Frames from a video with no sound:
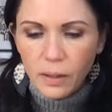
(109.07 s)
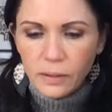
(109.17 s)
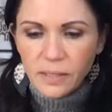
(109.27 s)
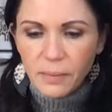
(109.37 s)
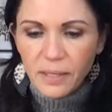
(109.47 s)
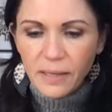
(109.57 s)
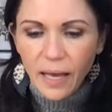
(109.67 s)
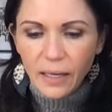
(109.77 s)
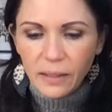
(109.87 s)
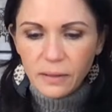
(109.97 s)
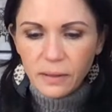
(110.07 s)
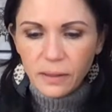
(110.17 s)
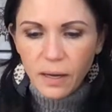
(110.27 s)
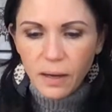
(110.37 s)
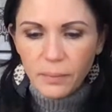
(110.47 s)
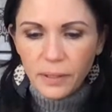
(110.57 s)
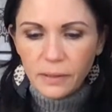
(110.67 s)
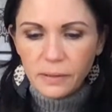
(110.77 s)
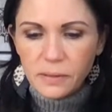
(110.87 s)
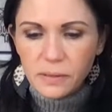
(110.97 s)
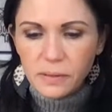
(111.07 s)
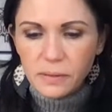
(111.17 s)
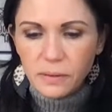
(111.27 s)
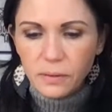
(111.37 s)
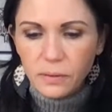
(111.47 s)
Tell me that in the comments